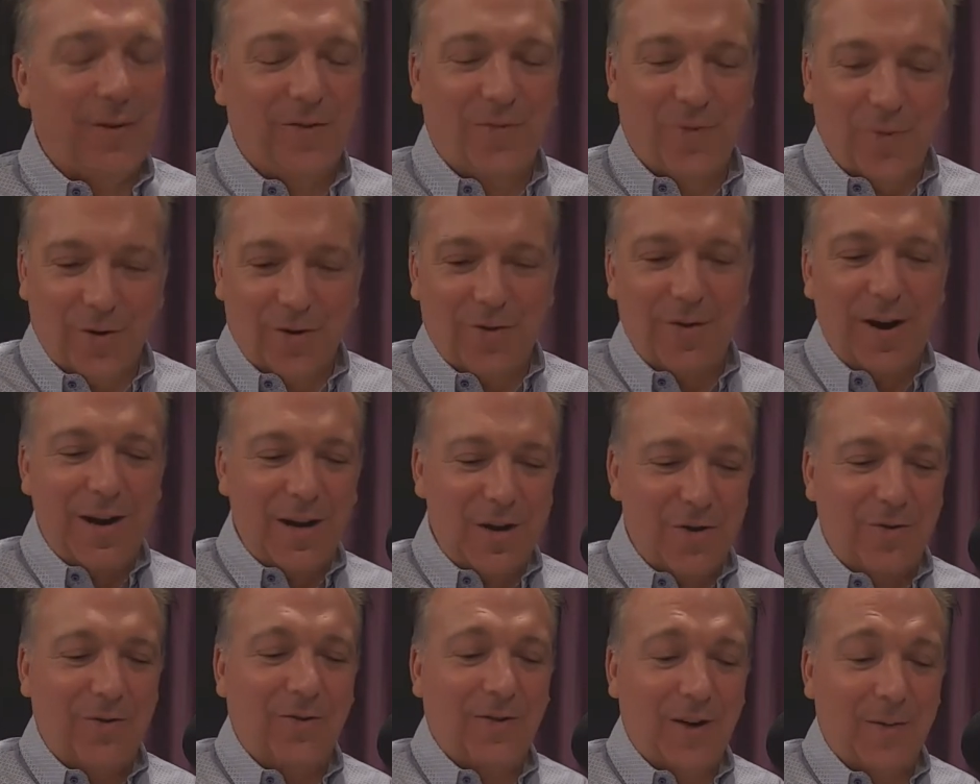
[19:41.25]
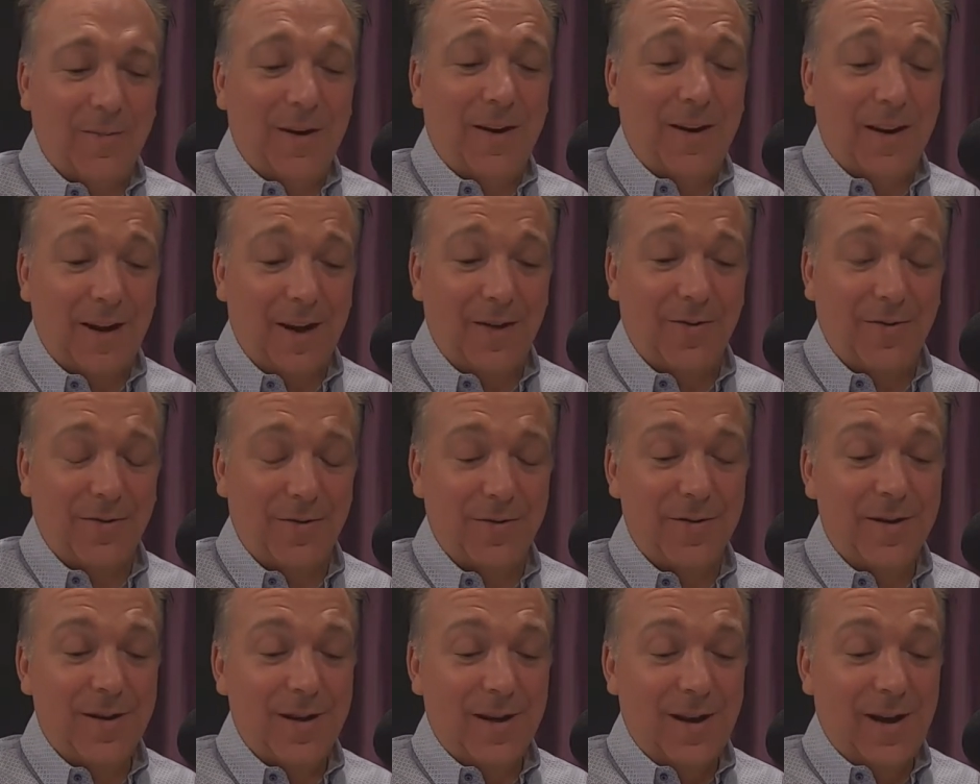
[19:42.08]
These 4 credit unions coming
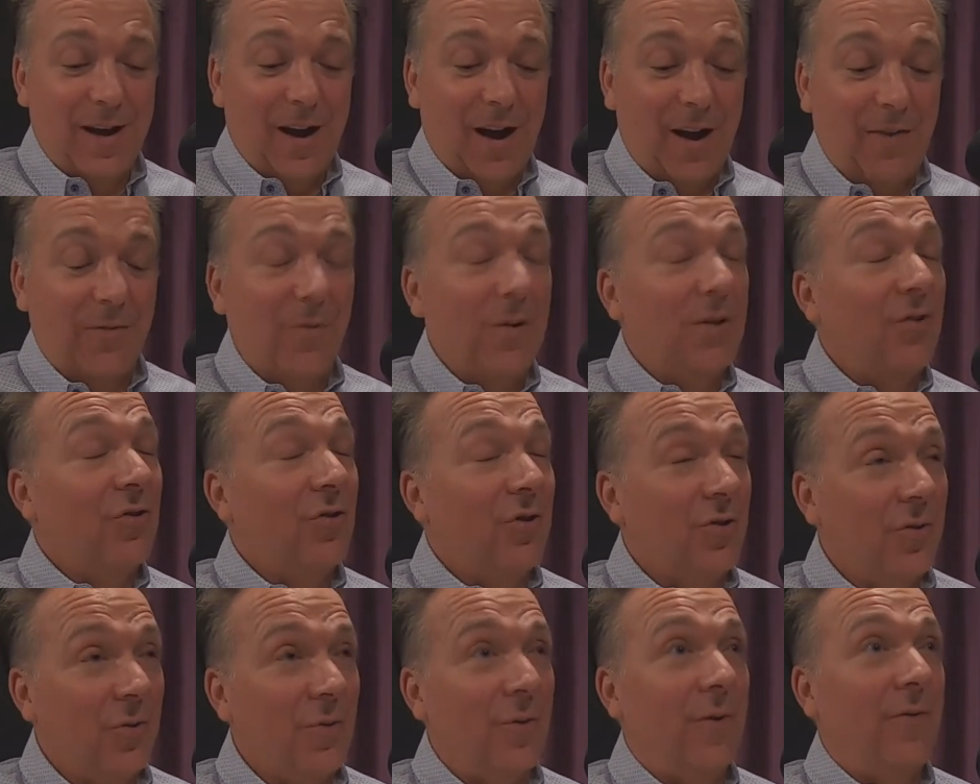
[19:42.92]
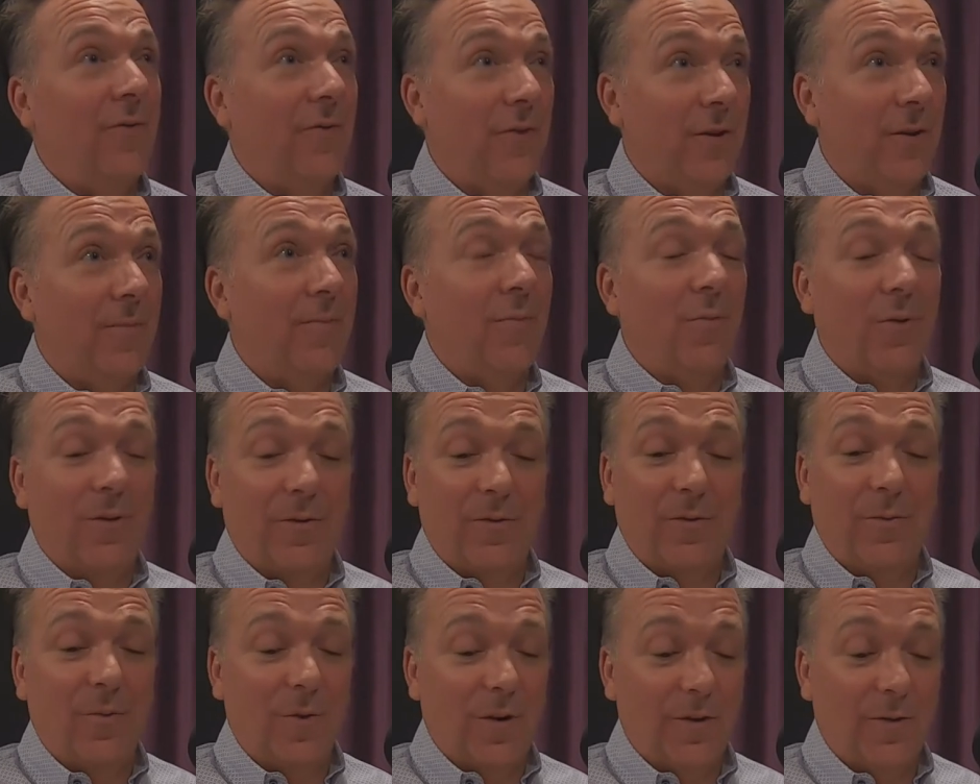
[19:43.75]
together, of which 2 of them
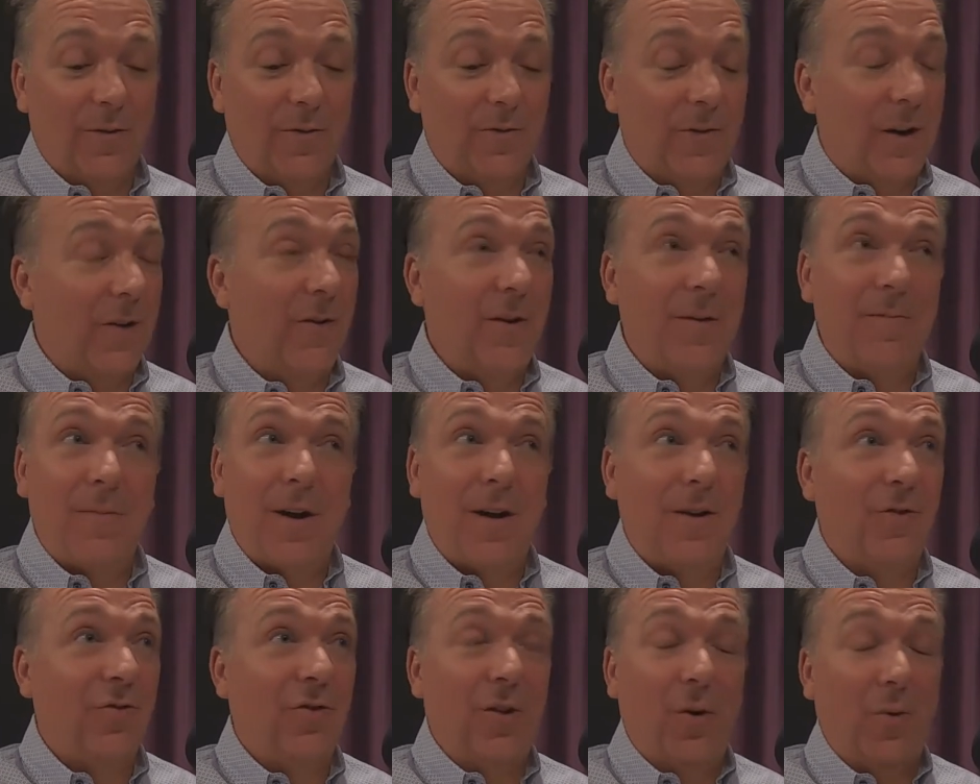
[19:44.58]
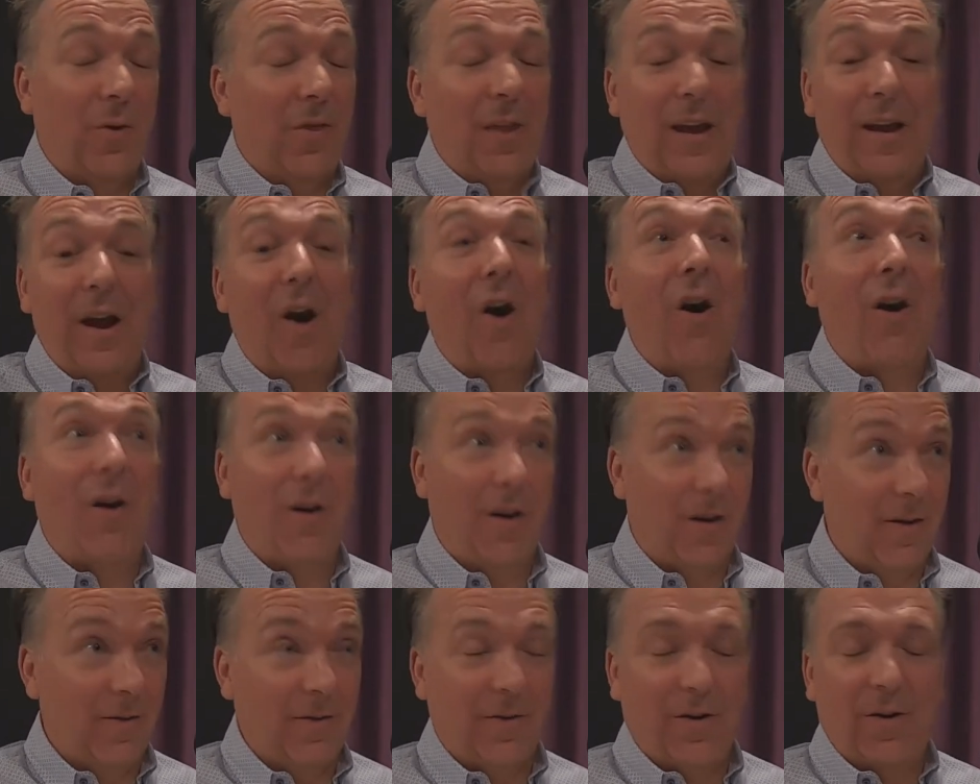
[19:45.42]
were very much, and they
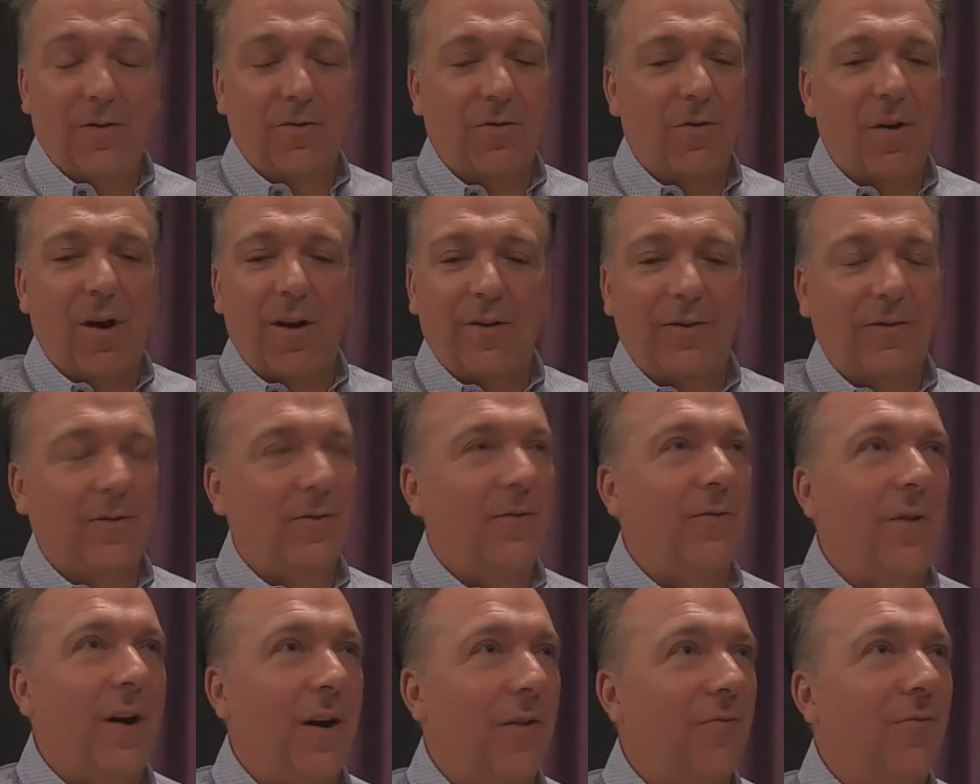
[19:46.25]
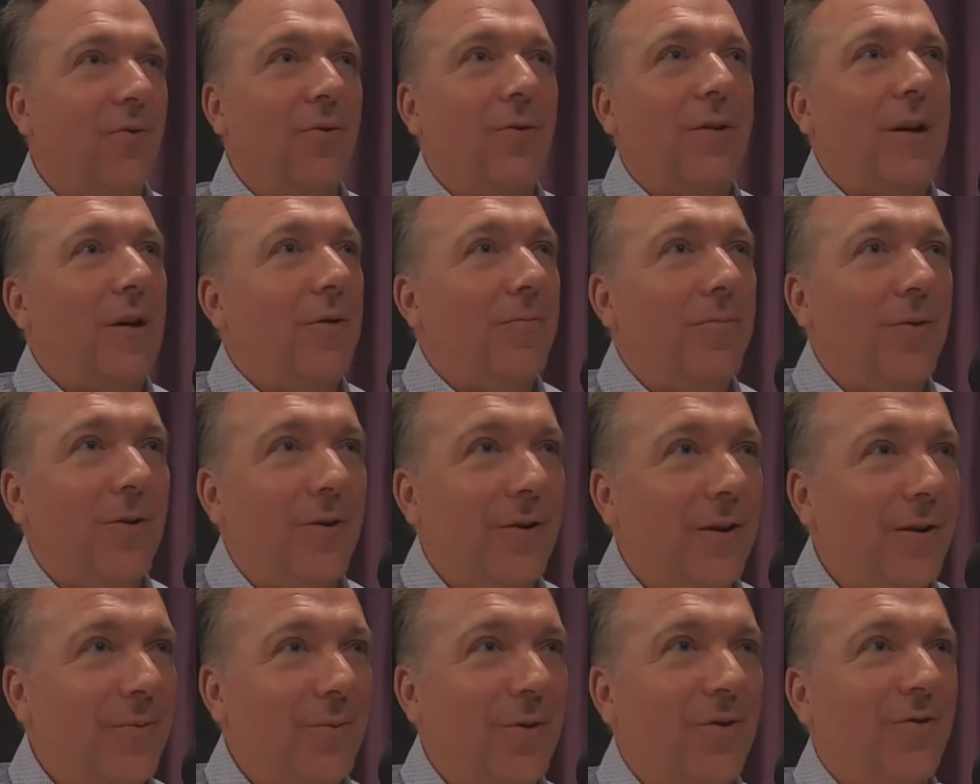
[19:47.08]
are across rural Alberta.